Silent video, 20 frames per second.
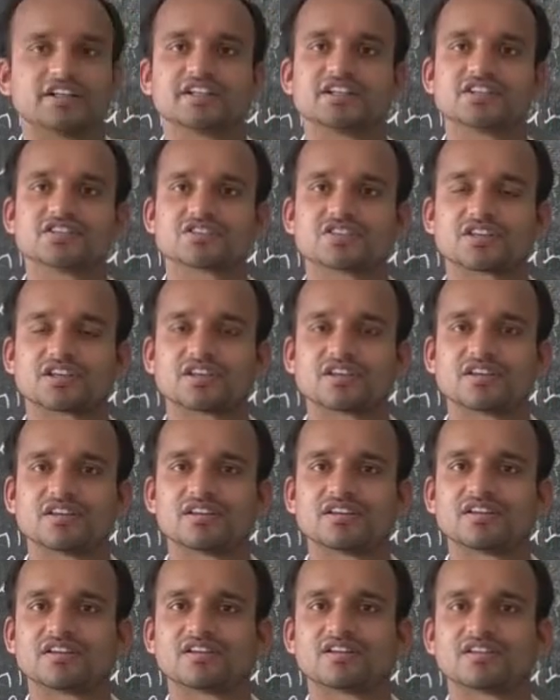degree C,
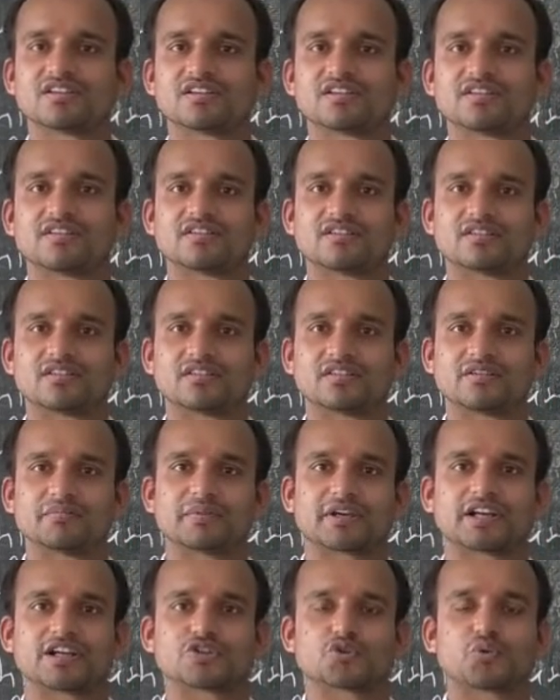
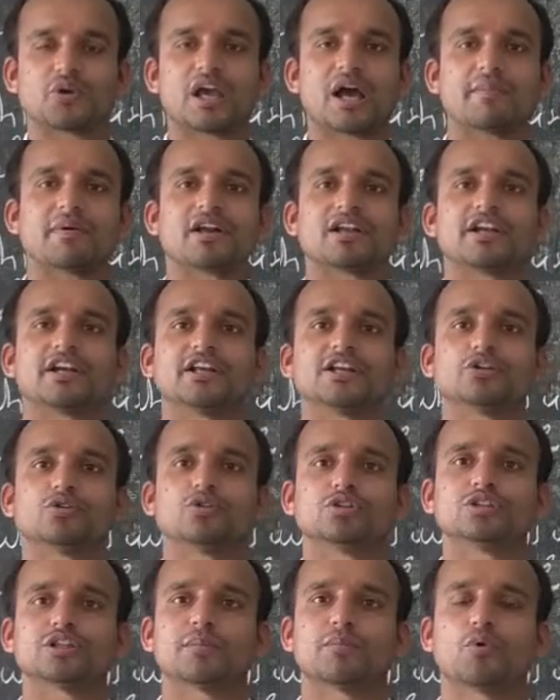because we have already
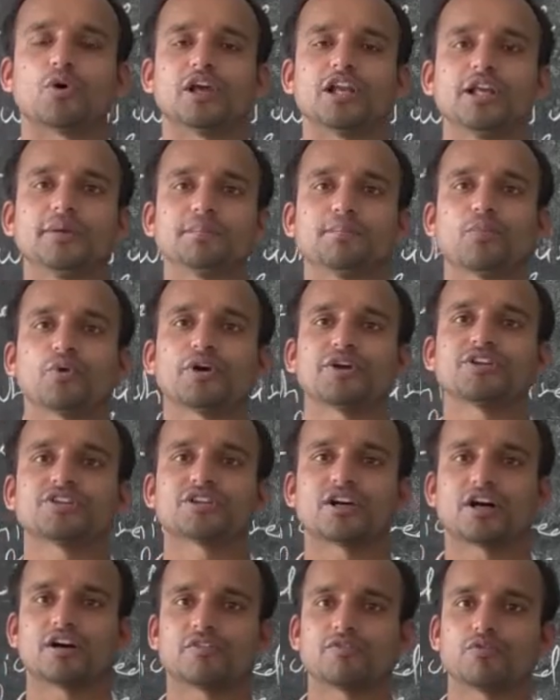known the boiling point
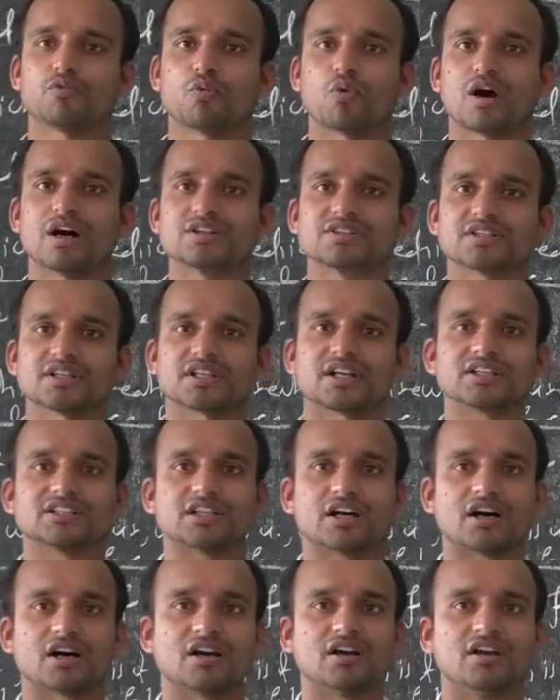of water or
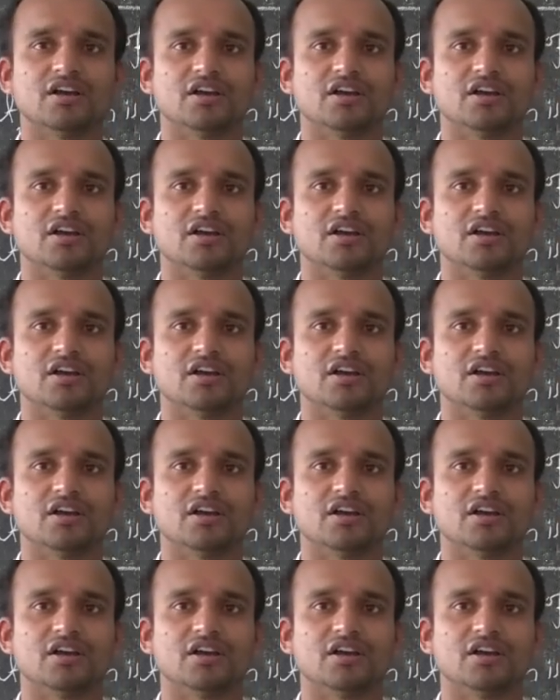the